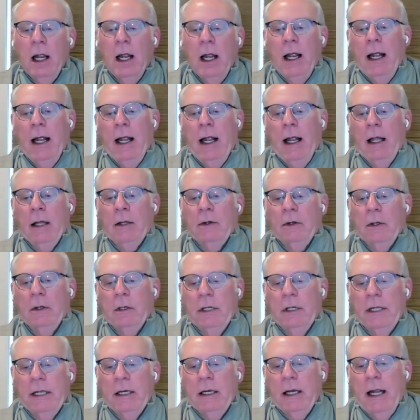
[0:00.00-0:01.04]
And
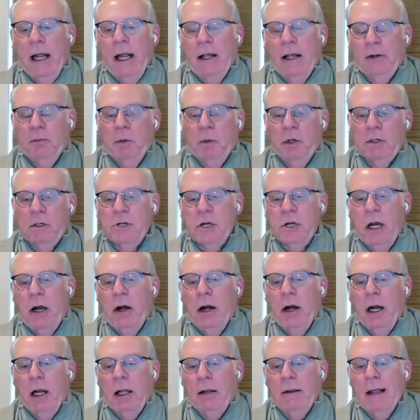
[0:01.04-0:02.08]
Lynn has been
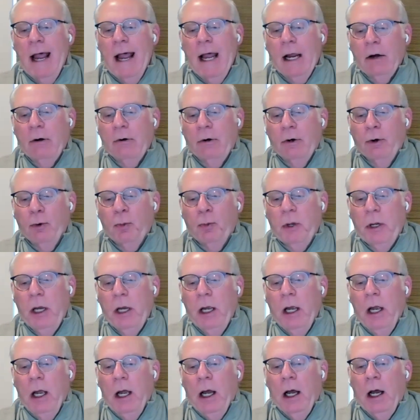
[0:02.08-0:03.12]
chairing that group,
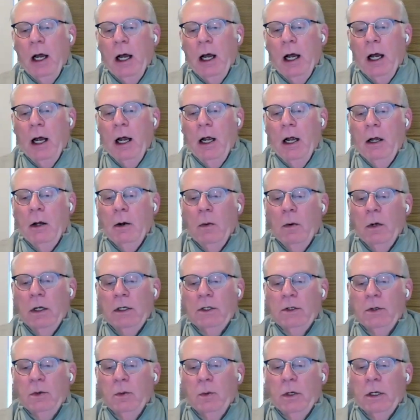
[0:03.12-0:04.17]

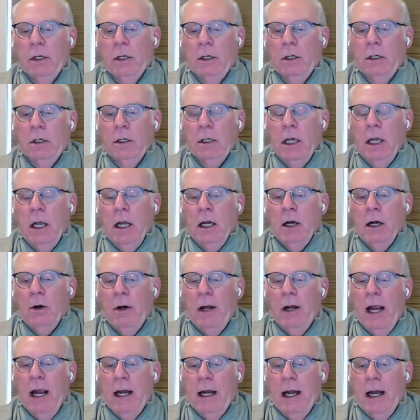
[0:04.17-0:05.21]
which will
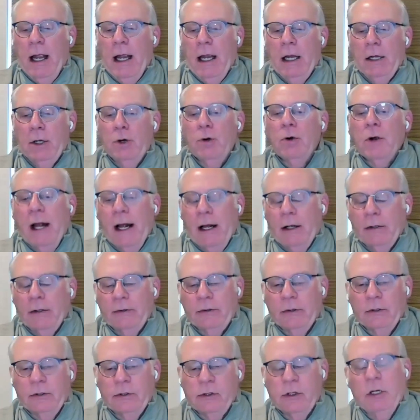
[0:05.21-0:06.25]
create a new
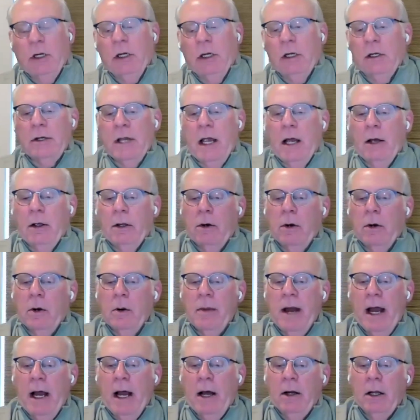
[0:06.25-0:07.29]
council she can tell you
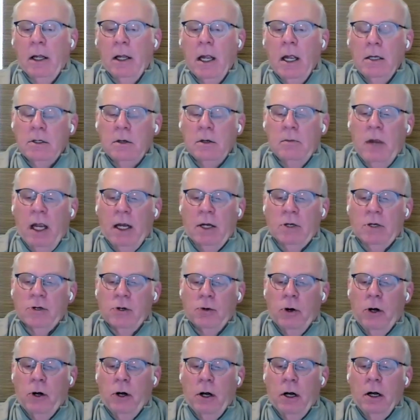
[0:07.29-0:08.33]
about to make
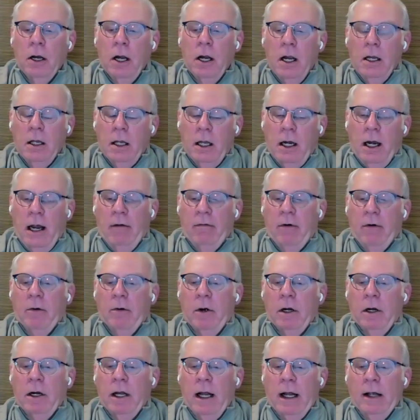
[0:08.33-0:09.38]
sure that everyone
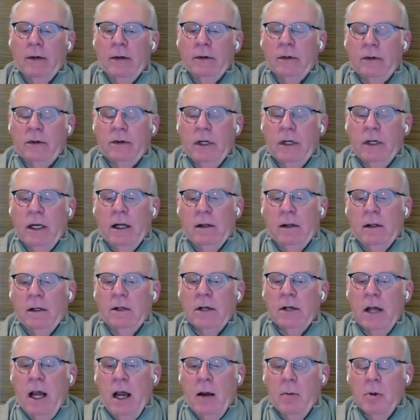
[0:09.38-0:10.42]
has a seat at the
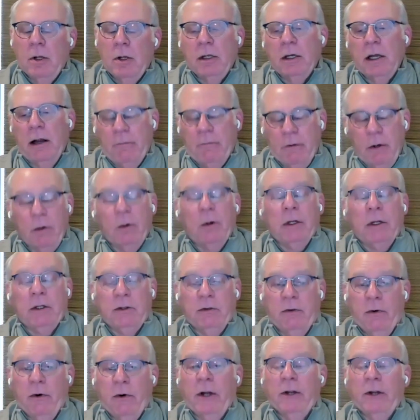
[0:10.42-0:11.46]
table and everyone's
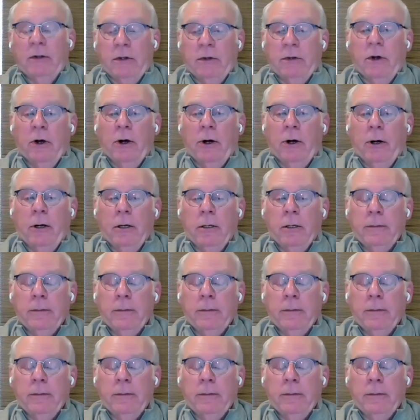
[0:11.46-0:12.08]
voice is heard.